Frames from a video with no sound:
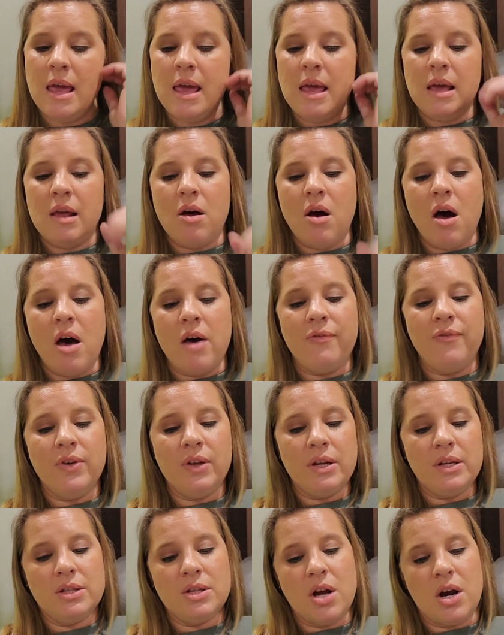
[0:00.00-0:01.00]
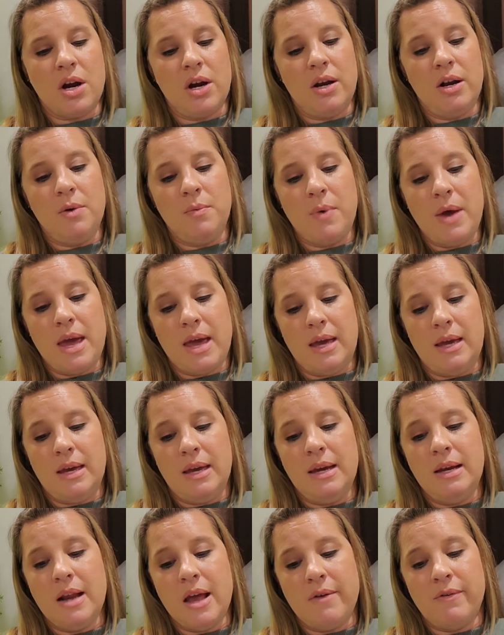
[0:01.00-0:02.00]
it all filled his heart in a way
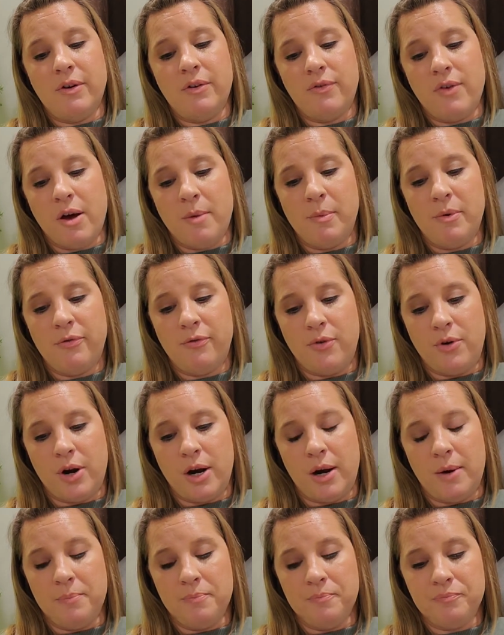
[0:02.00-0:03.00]
he never felt before.